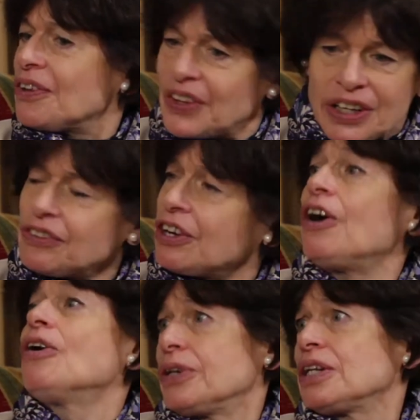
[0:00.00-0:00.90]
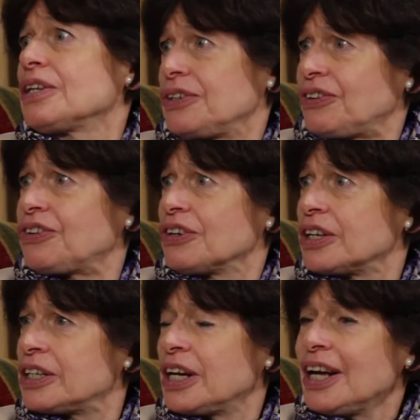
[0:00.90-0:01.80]
They totally
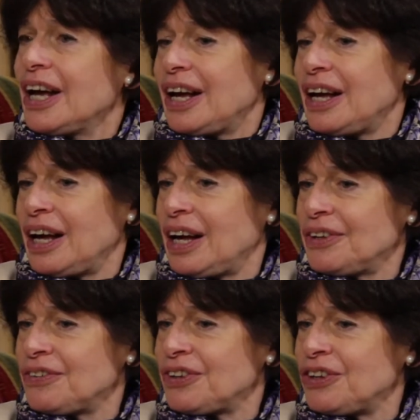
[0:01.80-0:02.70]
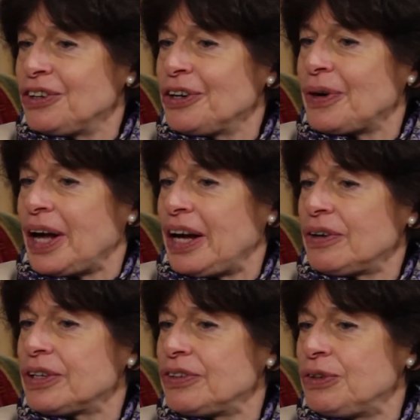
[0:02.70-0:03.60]
should. And, you know,
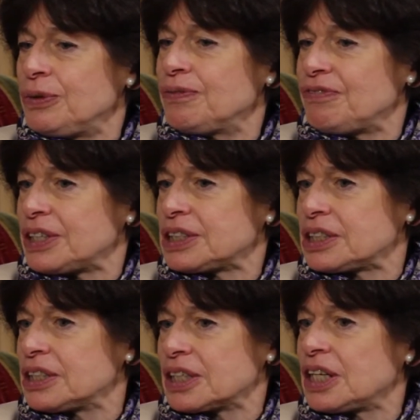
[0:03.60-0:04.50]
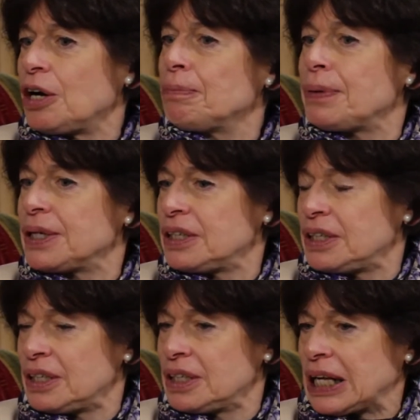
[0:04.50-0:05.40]
how can you invest in a
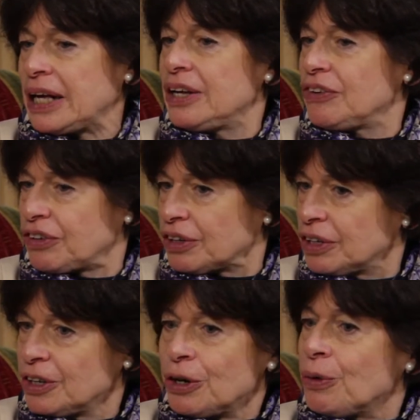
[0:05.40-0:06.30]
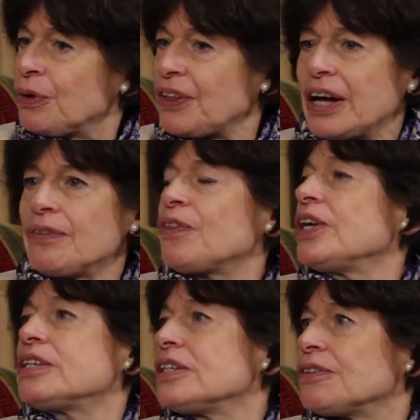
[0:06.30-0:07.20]
company in Asia without
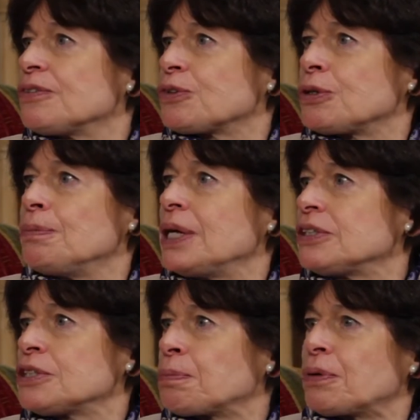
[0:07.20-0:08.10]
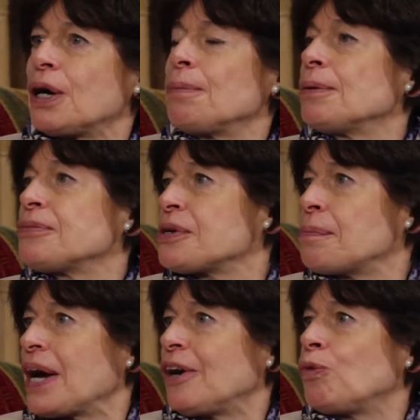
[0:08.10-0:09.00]
thinking of the tremendous problems
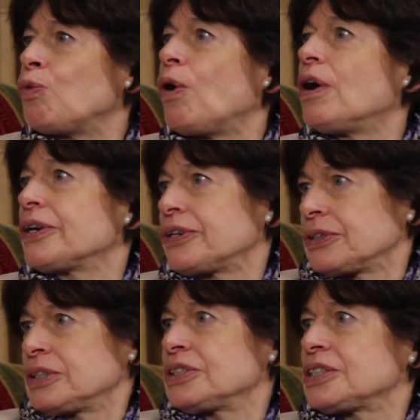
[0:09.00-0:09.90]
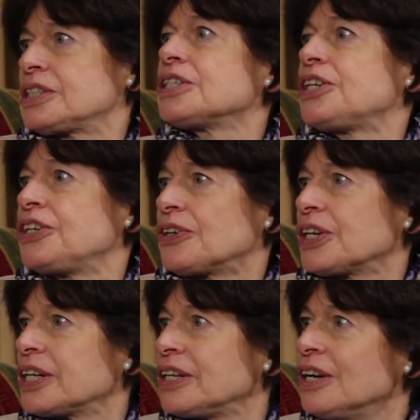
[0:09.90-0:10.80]
about water
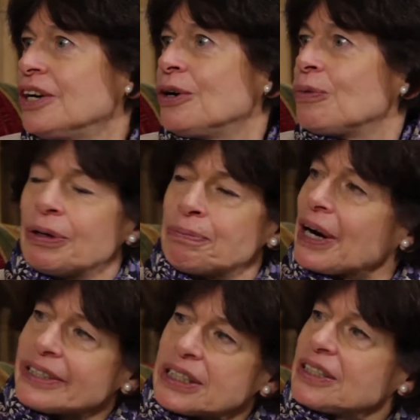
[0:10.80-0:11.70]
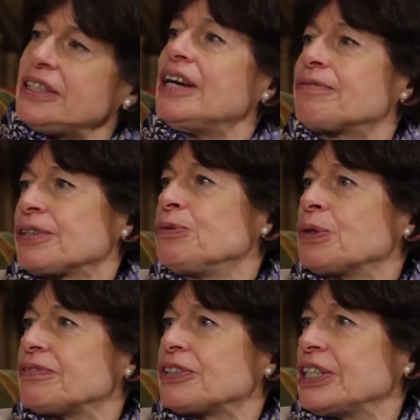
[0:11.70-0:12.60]
security when practically every
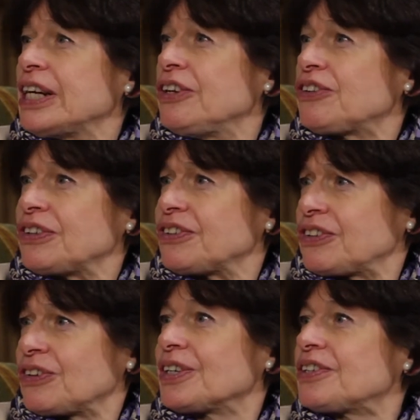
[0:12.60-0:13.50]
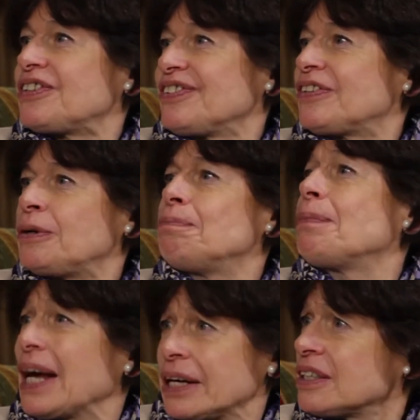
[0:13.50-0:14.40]
river in Asia starts in
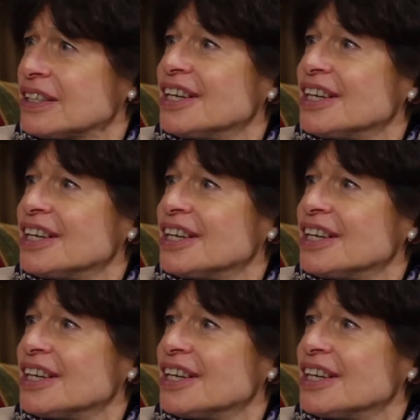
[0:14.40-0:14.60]
Tibet.